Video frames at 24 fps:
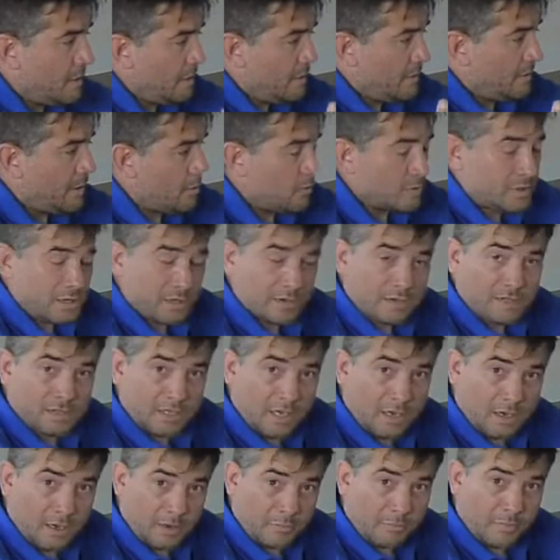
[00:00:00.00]
The auto
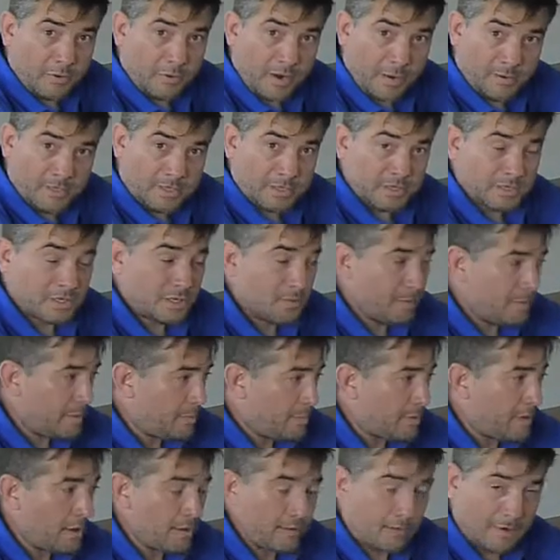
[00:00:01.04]
start parameters can be
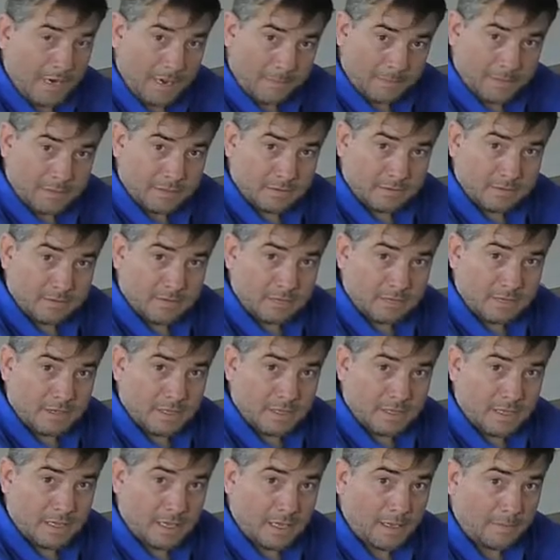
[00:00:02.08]
programmed,
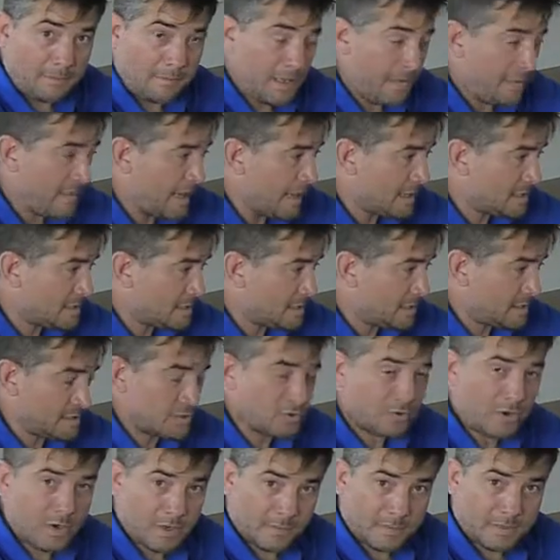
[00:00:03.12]
and that's
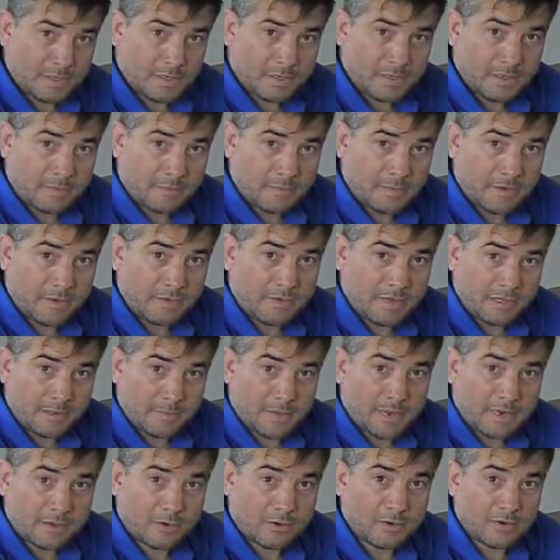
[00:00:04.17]
described both in the
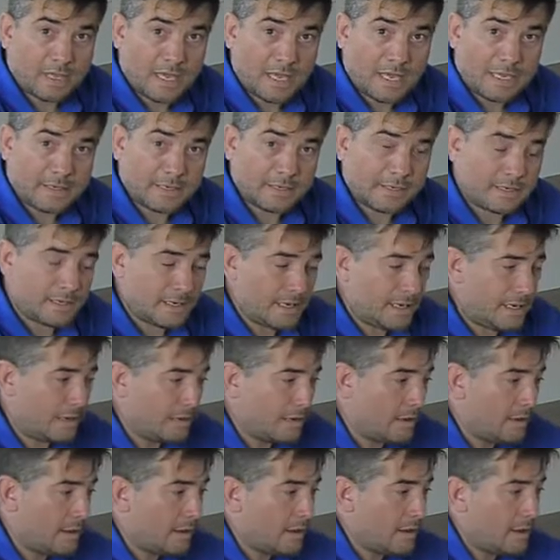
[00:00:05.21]
manual and
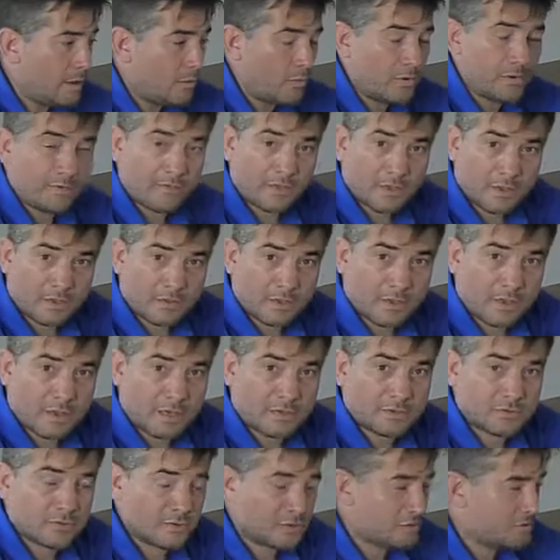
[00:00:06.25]
in one of the other
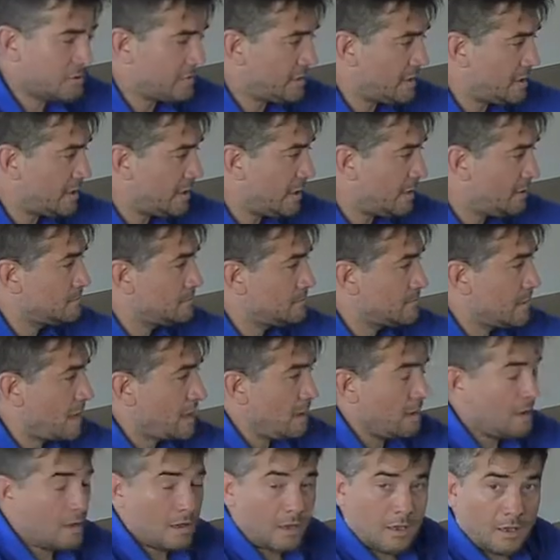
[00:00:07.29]
instructional videos.
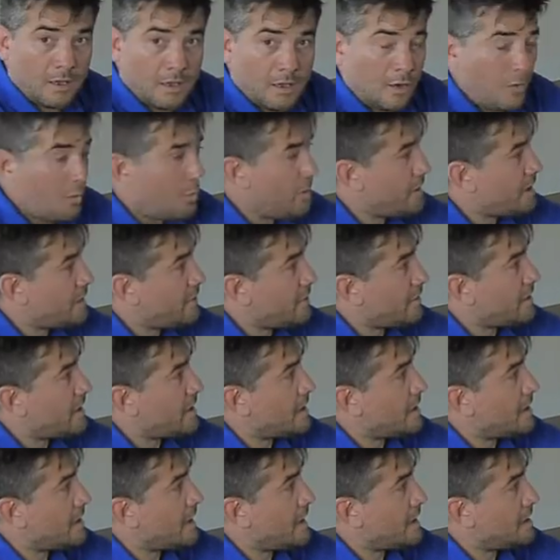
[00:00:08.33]
With everything
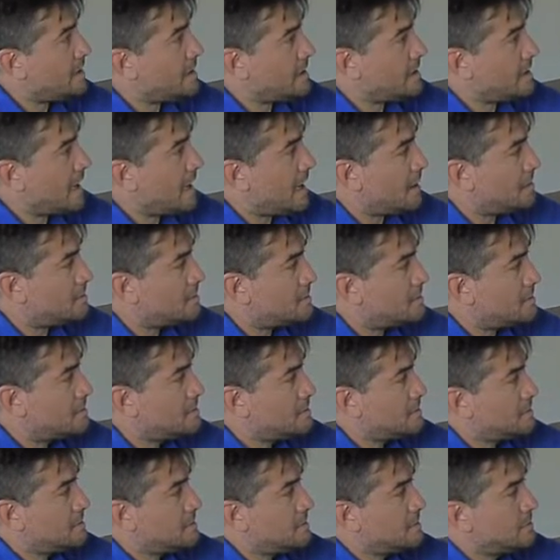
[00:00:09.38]
connected now,
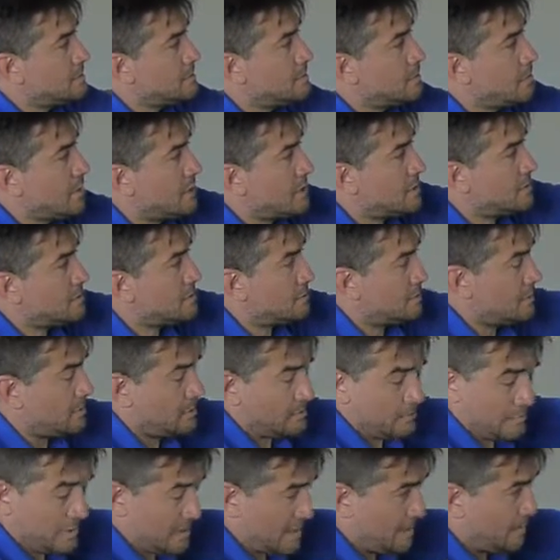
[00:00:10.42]
we
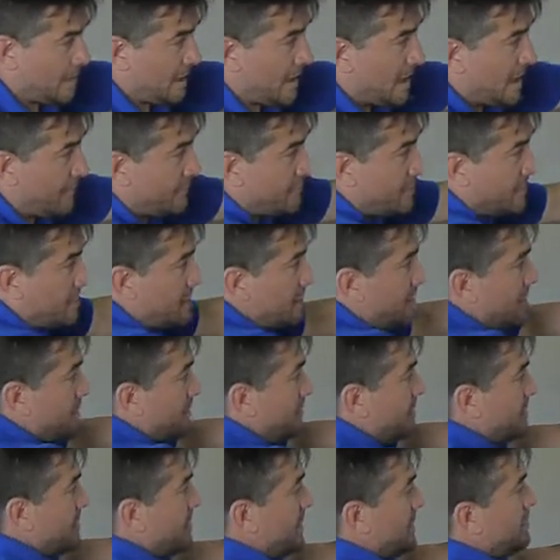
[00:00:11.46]
simply have to turn the
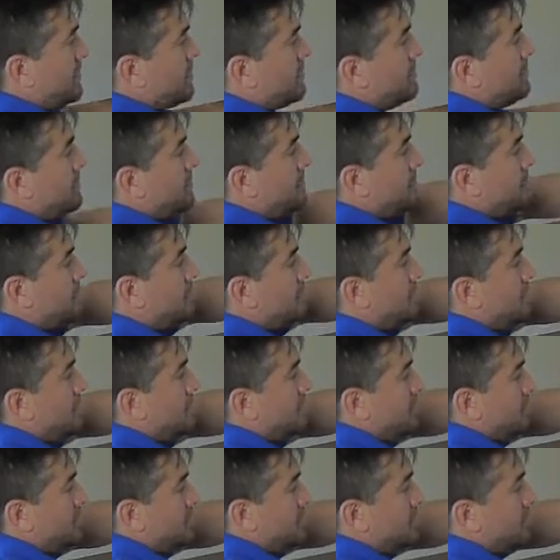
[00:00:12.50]
machine on,
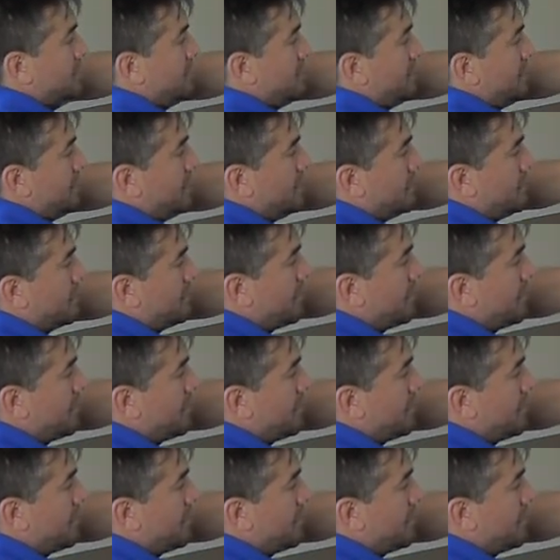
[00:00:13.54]
switching